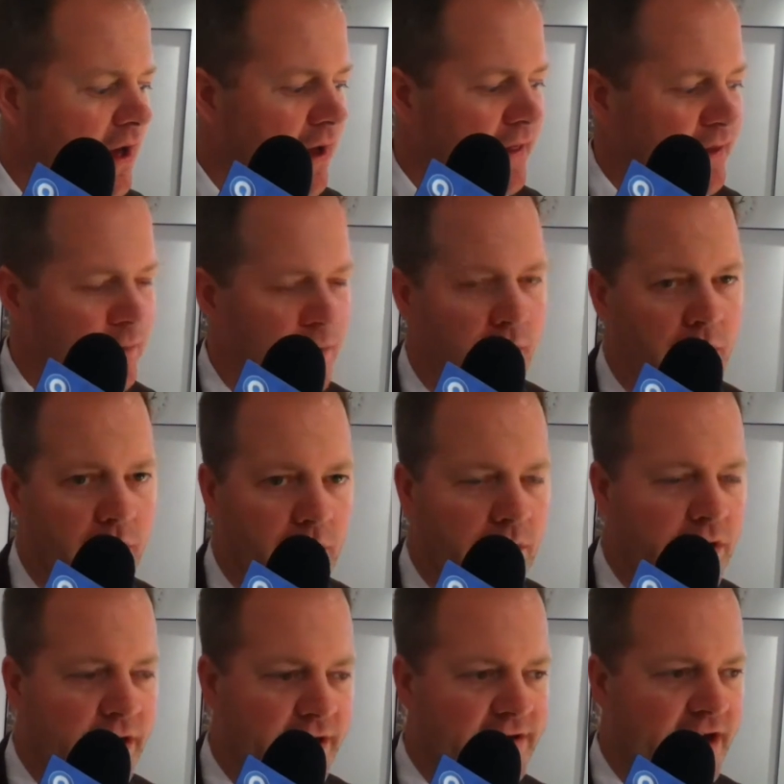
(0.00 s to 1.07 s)
and I think what we're
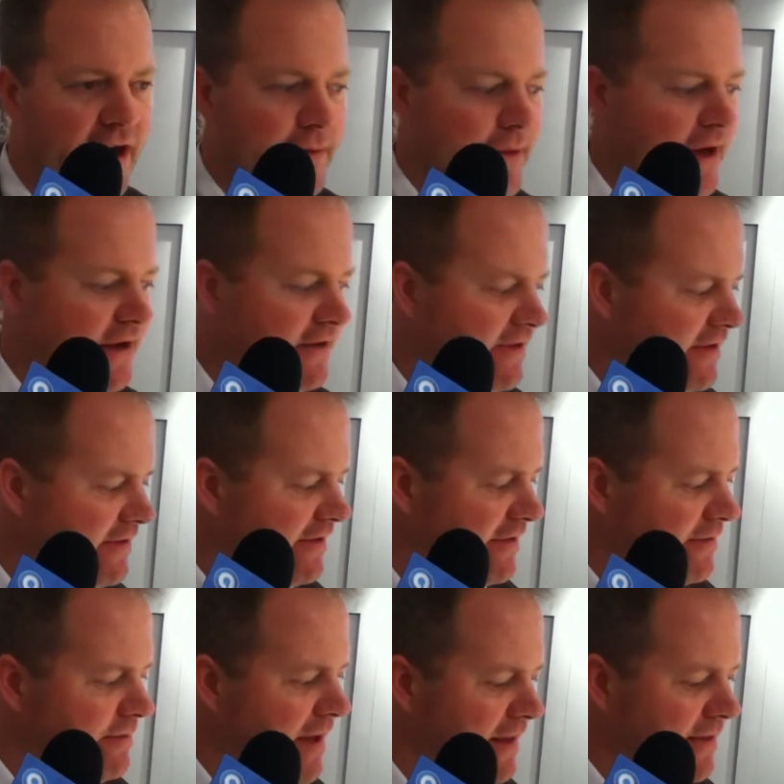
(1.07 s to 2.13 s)
really excited about is
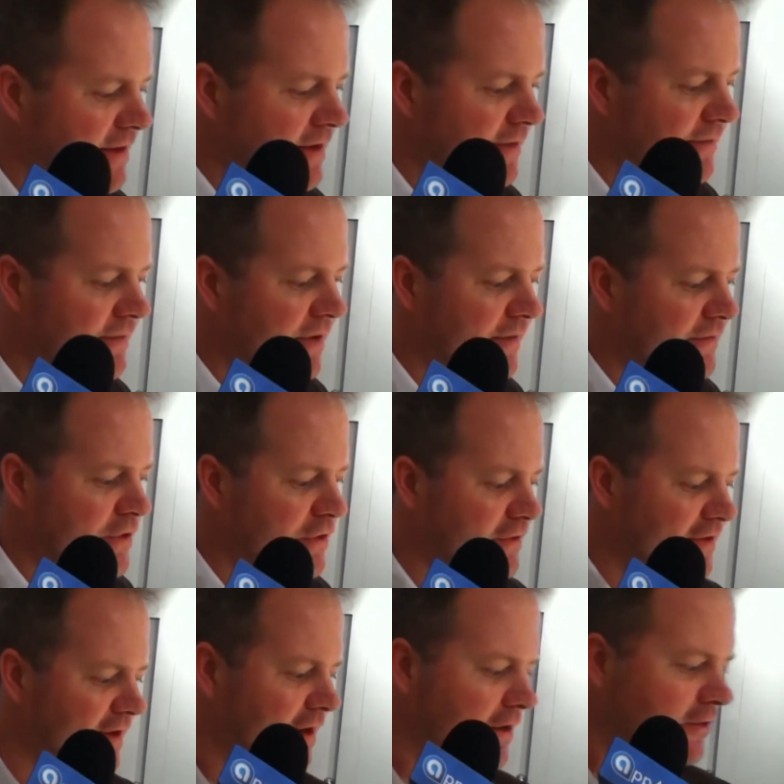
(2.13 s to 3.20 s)
this method of
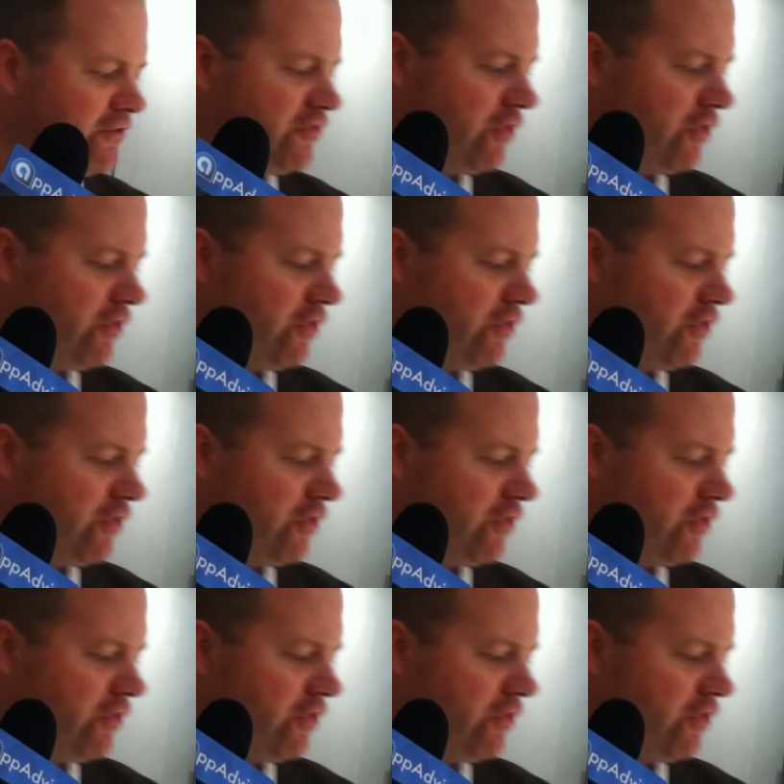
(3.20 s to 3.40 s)
using a